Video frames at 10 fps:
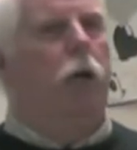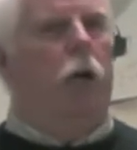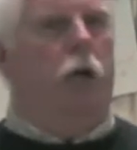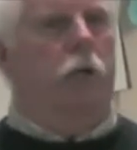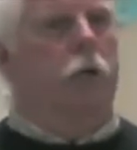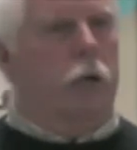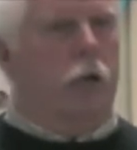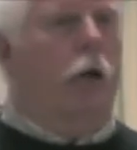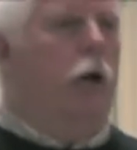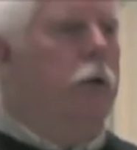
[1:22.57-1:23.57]
And
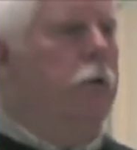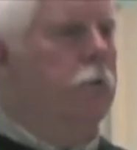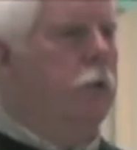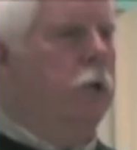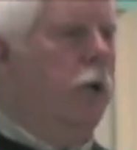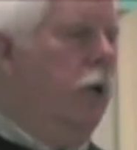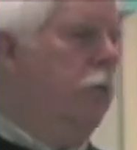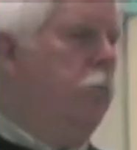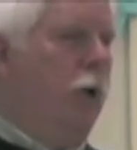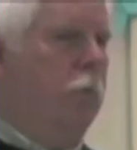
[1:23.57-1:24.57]
again, we
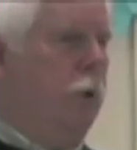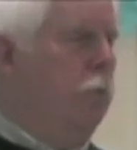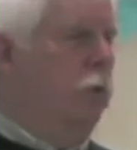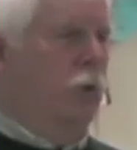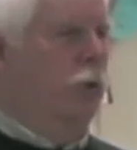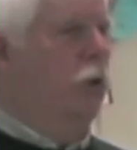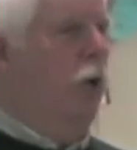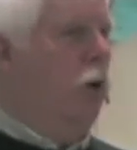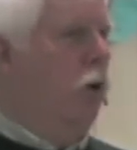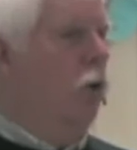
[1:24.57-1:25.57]
can't pay people to do
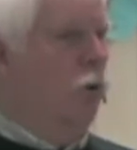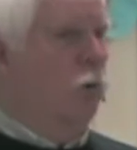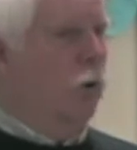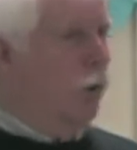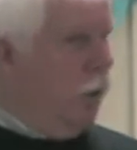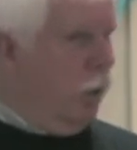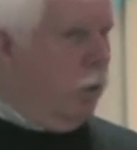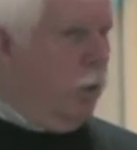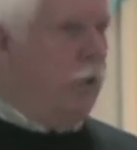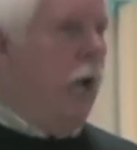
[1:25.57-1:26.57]
that all over
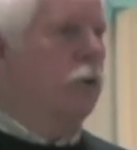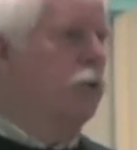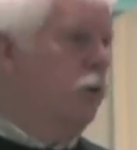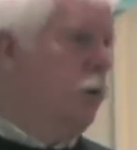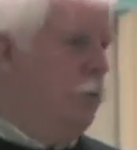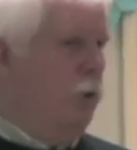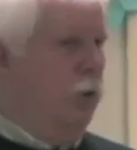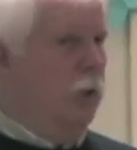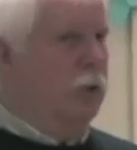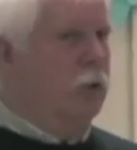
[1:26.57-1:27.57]
the natural
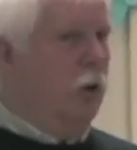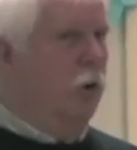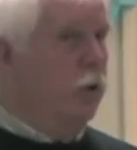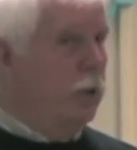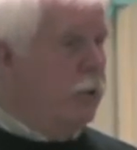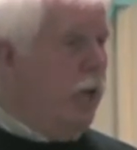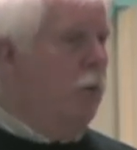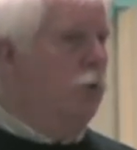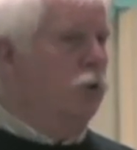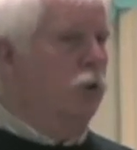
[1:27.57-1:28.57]
community, so these
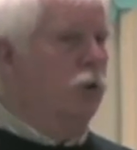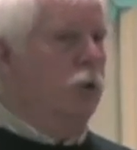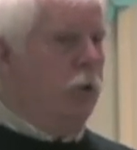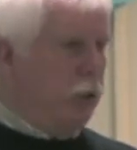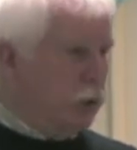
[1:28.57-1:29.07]
animals are doing it.